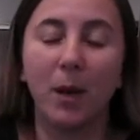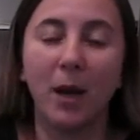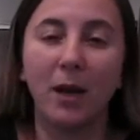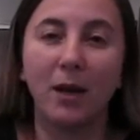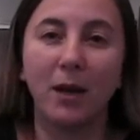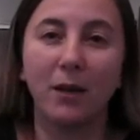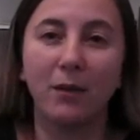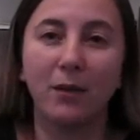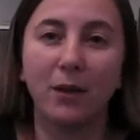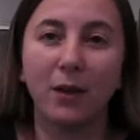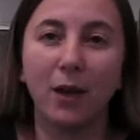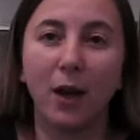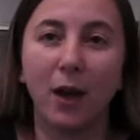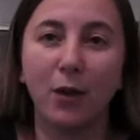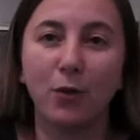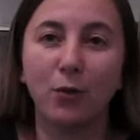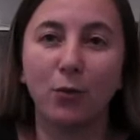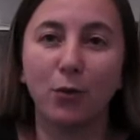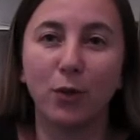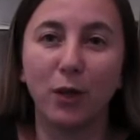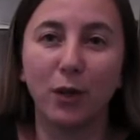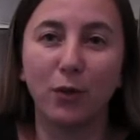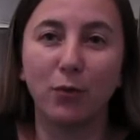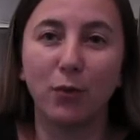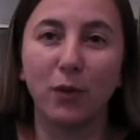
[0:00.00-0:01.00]
And I think I
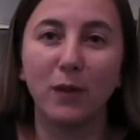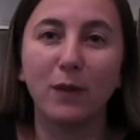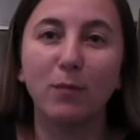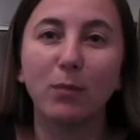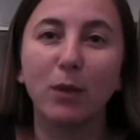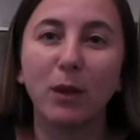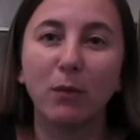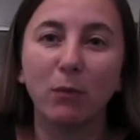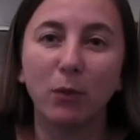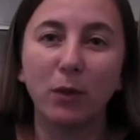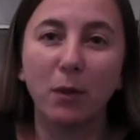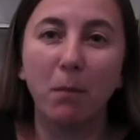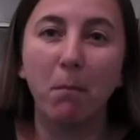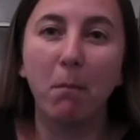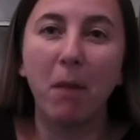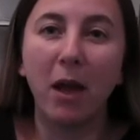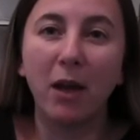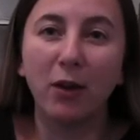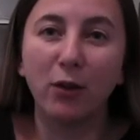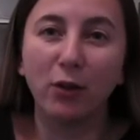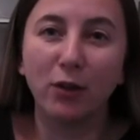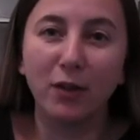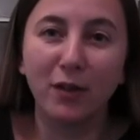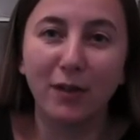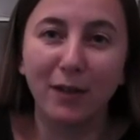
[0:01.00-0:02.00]
don't need to explain what a
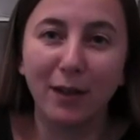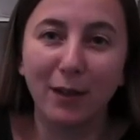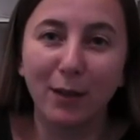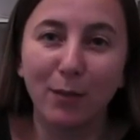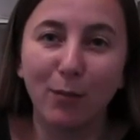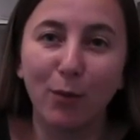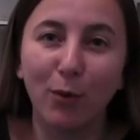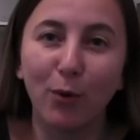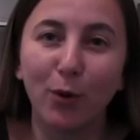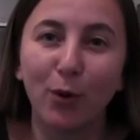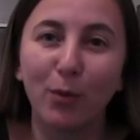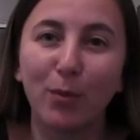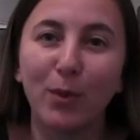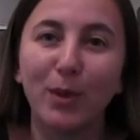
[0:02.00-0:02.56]
manel is anymore,